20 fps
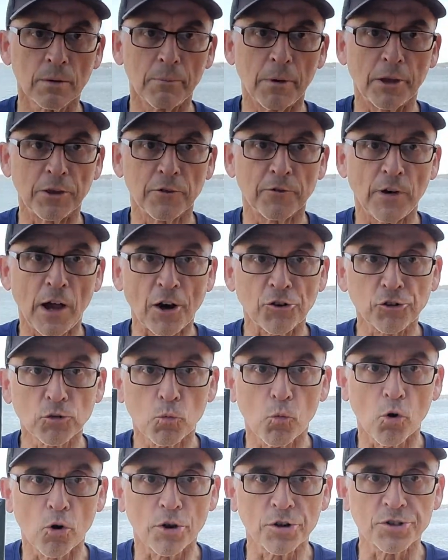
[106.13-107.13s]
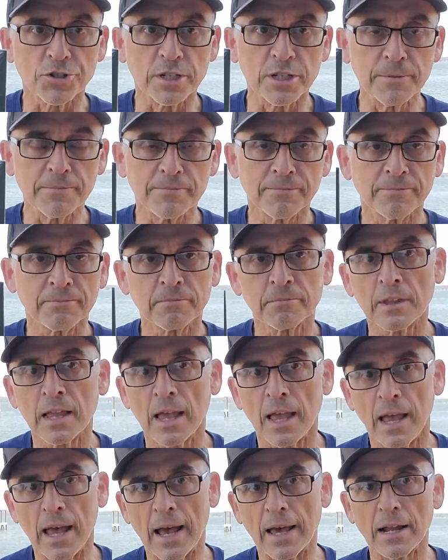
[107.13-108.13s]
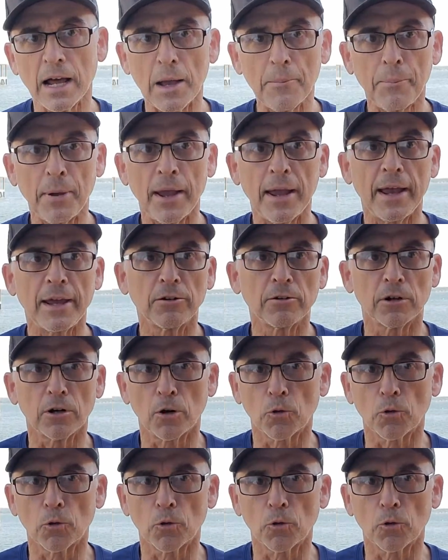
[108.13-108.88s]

manufacturer warranty, and I paid